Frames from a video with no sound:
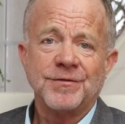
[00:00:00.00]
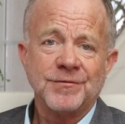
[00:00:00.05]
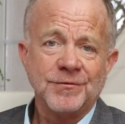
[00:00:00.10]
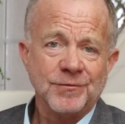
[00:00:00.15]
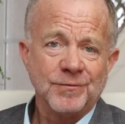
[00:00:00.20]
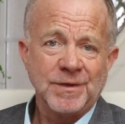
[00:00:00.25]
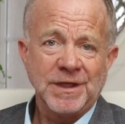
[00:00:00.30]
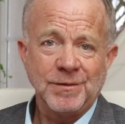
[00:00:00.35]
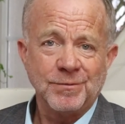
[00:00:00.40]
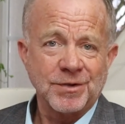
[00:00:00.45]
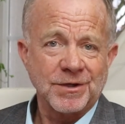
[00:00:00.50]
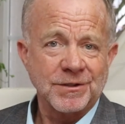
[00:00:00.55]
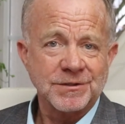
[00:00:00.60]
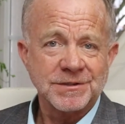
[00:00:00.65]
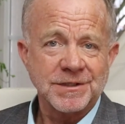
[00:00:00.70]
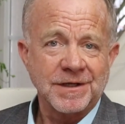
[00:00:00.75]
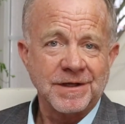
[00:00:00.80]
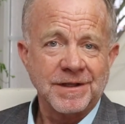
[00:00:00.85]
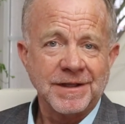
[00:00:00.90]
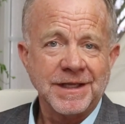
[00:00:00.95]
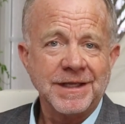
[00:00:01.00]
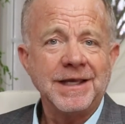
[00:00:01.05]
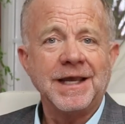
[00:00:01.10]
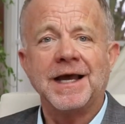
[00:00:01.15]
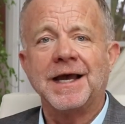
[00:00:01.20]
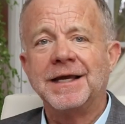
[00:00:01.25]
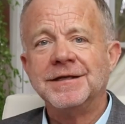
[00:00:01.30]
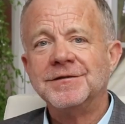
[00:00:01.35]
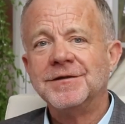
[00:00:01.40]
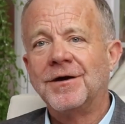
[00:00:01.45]
through me personally.
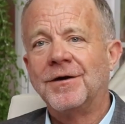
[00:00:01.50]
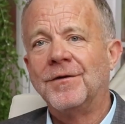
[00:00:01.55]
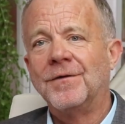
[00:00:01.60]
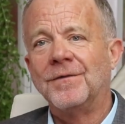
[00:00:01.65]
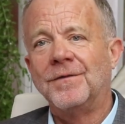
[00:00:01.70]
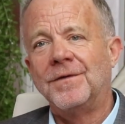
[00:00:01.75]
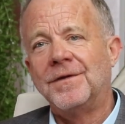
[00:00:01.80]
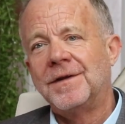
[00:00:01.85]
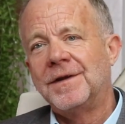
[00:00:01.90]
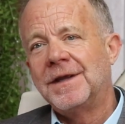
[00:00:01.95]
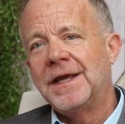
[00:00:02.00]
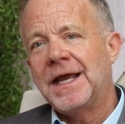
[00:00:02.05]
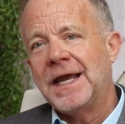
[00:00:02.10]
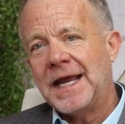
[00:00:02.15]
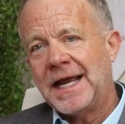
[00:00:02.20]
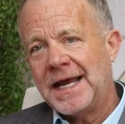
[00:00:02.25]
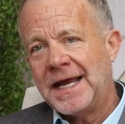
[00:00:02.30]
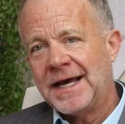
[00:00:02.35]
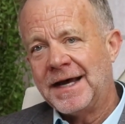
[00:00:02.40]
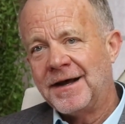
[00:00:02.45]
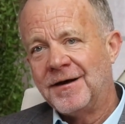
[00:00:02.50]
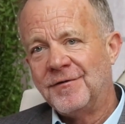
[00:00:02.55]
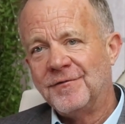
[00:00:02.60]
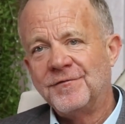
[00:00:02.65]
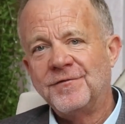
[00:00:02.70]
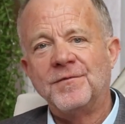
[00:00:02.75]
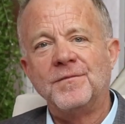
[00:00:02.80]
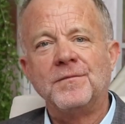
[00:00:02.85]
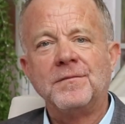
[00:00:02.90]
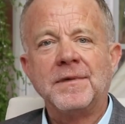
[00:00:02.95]
I don't
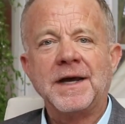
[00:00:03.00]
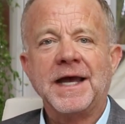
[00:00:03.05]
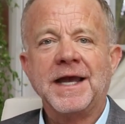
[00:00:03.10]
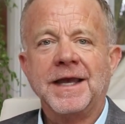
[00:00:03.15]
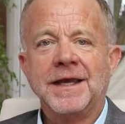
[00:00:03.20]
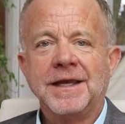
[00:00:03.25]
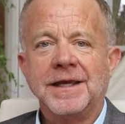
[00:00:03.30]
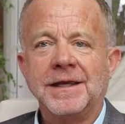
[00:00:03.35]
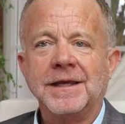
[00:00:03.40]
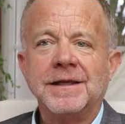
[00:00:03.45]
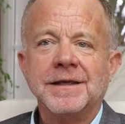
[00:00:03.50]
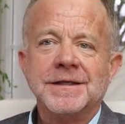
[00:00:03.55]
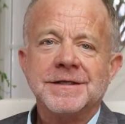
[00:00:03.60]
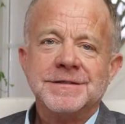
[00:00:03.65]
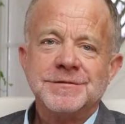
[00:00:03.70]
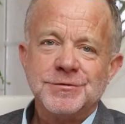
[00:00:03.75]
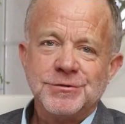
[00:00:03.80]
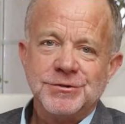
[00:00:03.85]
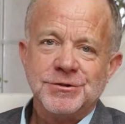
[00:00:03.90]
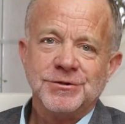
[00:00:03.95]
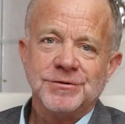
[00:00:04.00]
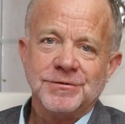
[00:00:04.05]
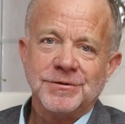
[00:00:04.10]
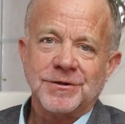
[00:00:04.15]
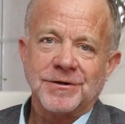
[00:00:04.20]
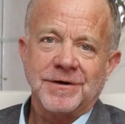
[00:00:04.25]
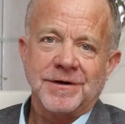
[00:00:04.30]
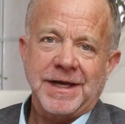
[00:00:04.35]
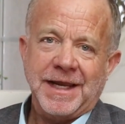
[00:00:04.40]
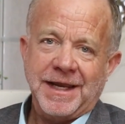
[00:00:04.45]
have my
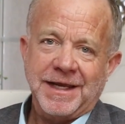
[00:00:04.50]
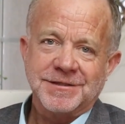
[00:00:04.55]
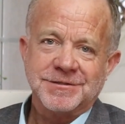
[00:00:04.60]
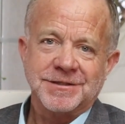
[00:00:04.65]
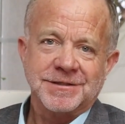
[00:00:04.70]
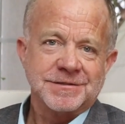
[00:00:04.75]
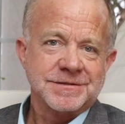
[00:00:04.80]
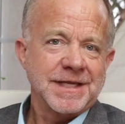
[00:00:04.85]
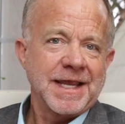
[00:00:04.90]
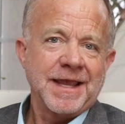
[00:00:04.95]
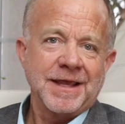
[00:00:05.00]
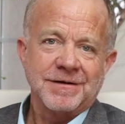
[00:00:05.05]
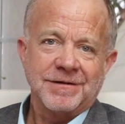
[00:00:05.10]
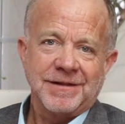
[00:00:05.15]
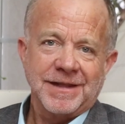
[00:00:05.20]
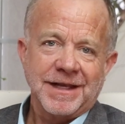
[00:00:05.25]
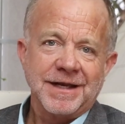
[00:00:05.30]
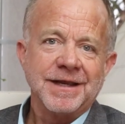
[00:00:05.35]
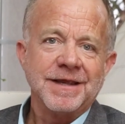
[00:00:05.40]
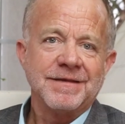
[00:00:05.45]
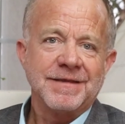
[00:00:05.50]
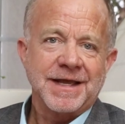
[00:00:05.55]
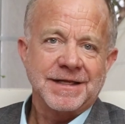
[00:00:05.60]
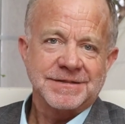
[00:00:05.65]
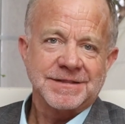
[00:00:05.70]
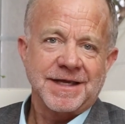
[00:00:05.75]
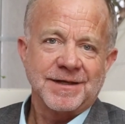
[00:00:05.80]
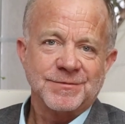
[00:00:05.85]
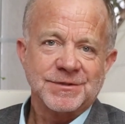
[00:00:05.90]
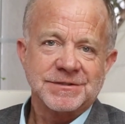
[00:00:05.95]
junior agents handle any of that
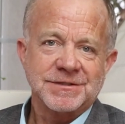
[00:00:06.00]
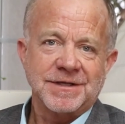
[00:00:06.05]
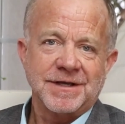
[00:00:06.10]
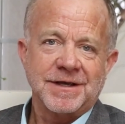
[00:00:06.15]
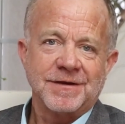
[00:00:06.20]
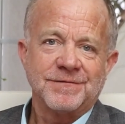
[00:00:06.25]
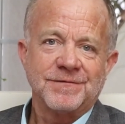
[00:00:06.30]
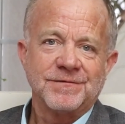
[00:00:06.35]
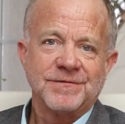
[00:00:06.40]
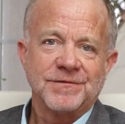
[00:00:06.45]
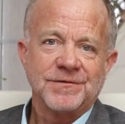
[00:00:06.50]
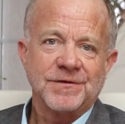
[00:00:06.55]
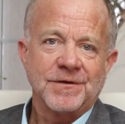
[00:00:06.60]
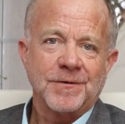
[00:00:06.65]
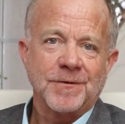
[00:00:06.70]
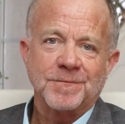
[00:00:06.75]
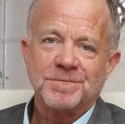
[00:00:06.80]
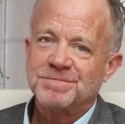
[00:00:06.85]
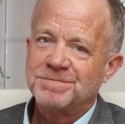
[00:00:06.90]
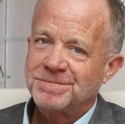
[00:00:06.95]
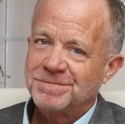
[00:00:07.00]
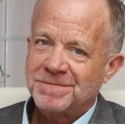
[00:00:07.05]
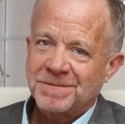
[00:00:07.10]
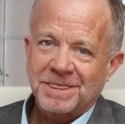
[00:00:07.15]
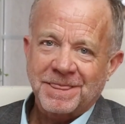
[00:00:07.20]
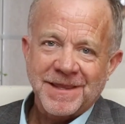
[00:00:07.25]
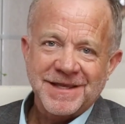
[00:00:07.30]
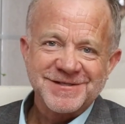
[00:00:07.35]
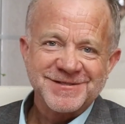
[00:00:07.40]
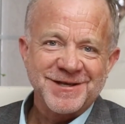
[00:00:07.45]
type of stuff. So
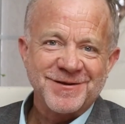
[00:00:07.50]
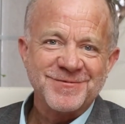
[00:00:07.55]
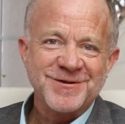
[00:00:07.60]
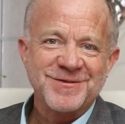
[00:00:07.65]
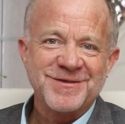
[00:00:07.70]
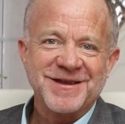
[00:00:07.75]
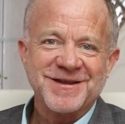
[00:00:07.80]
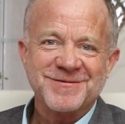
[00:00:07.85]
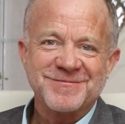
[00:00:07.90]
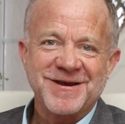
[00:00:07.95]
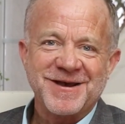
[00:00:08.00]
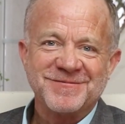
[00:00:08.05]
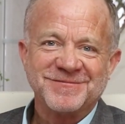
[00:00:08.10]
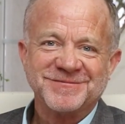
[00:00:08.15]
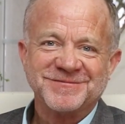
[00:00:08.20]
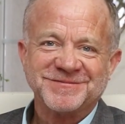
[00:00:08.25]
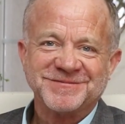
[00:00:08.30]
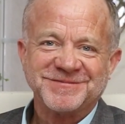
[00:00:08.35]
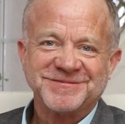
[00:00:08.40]
something to think about.